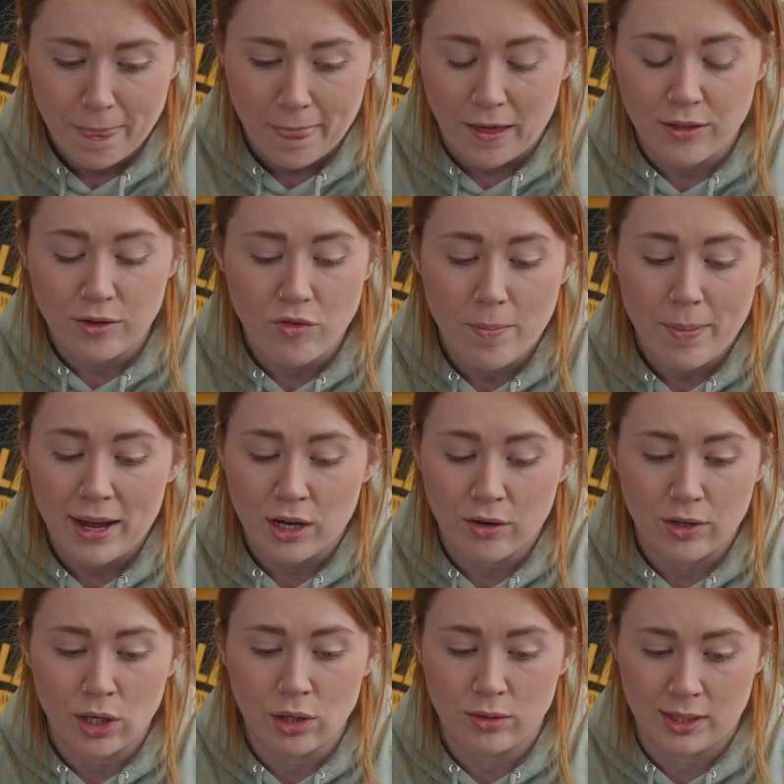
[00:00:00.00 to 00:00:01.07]
I think Rebecca
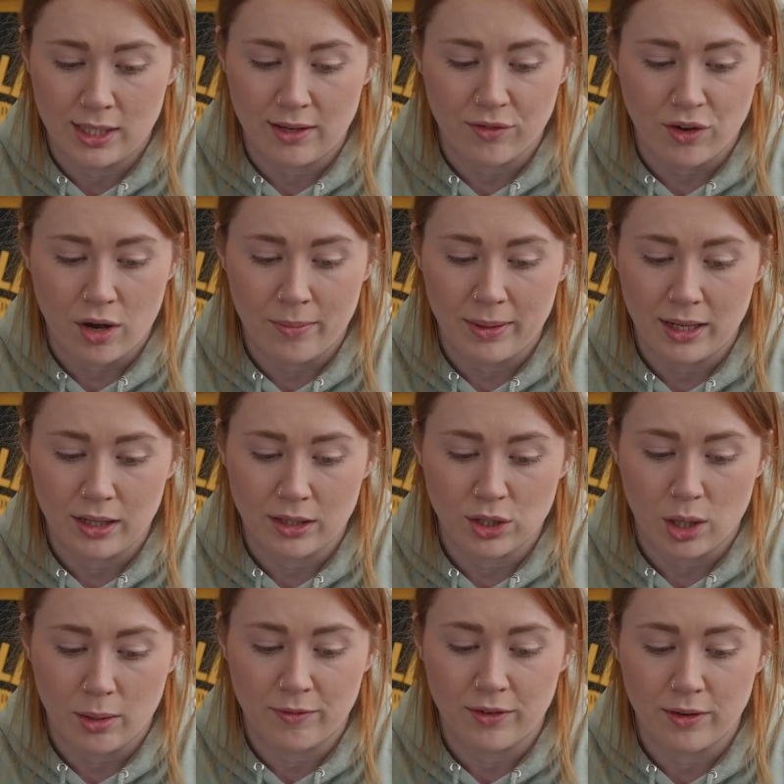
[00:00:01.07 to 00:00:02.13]
and Lucy have got to be at the
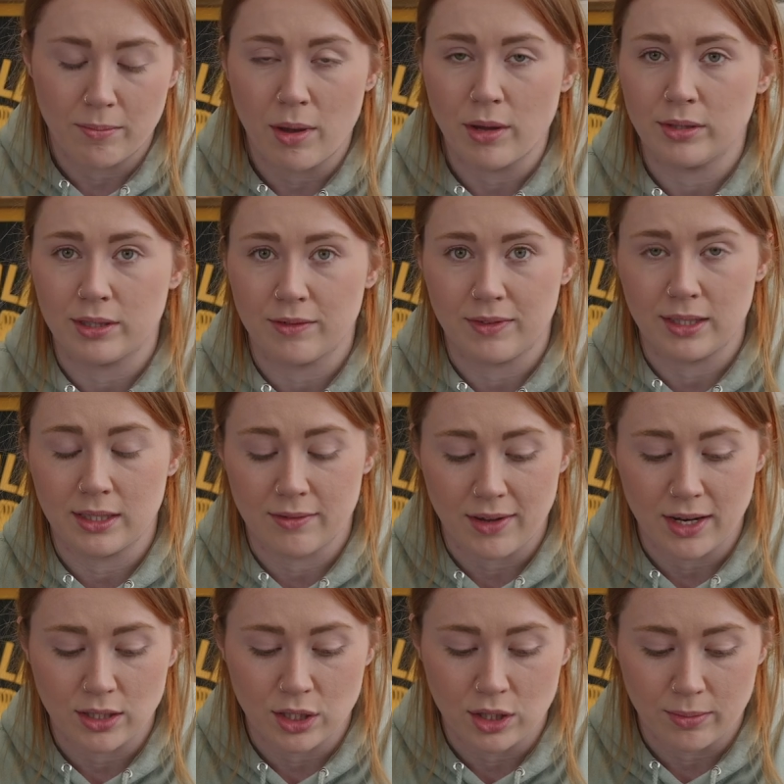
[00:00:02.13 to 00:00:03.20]
top for most of these
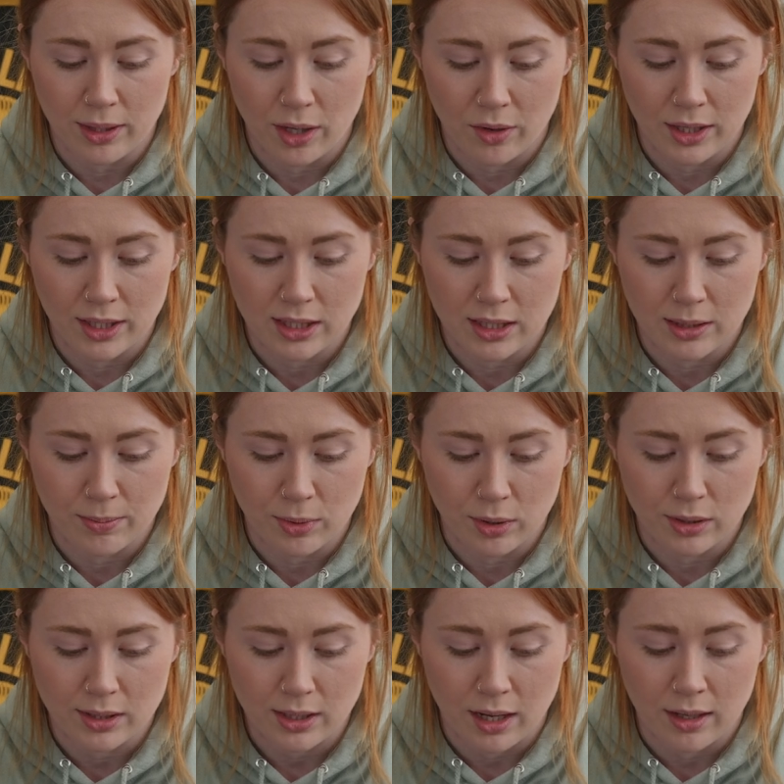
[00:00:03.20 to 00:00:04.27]
events, to be honest.
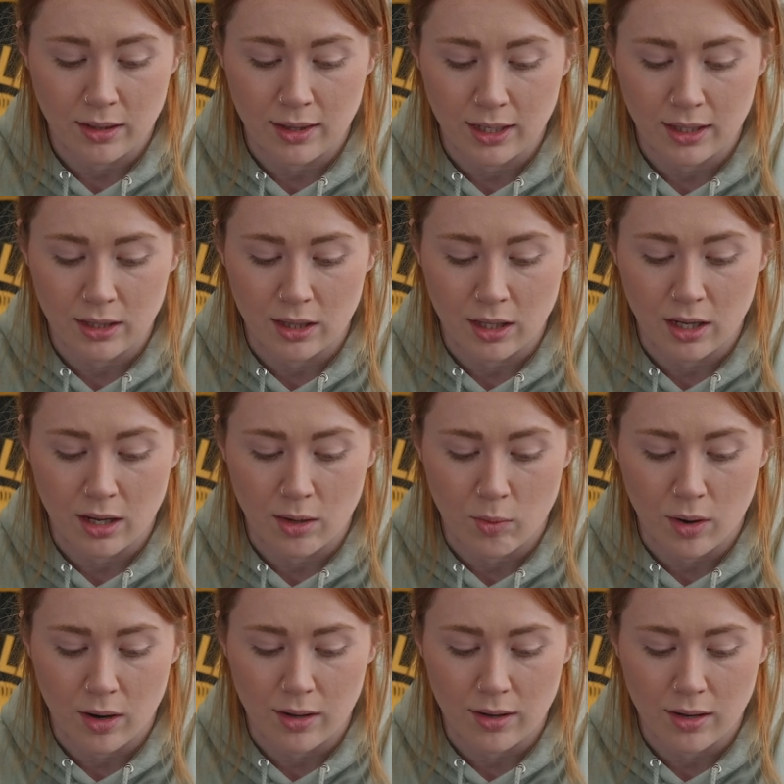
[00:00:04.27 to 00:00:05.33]
But I think the
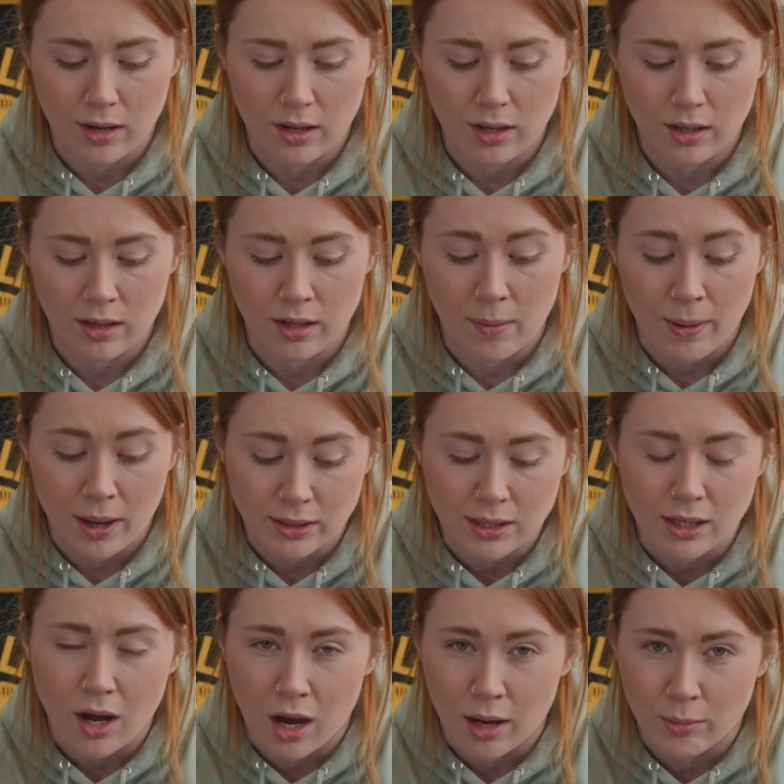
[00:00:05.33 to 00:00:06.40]
one the
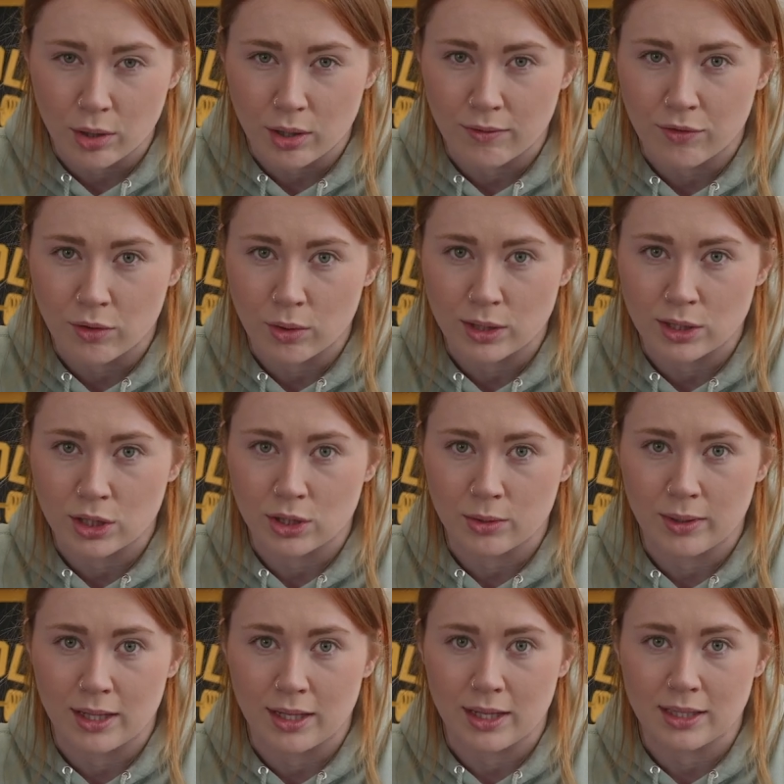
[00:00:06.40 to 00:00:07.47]
person I'm looking forward to
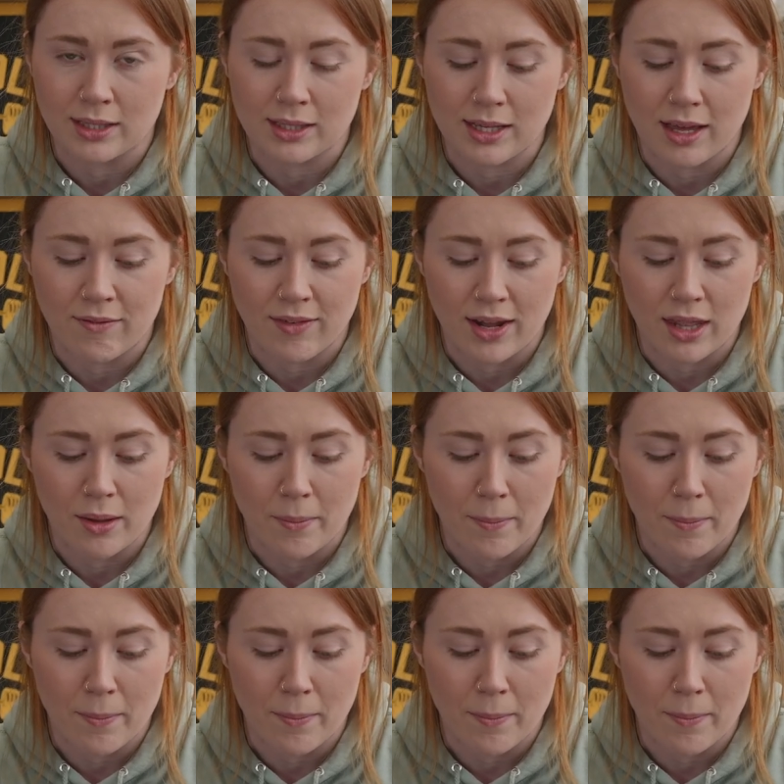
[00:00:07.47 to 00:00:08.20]
doing this event the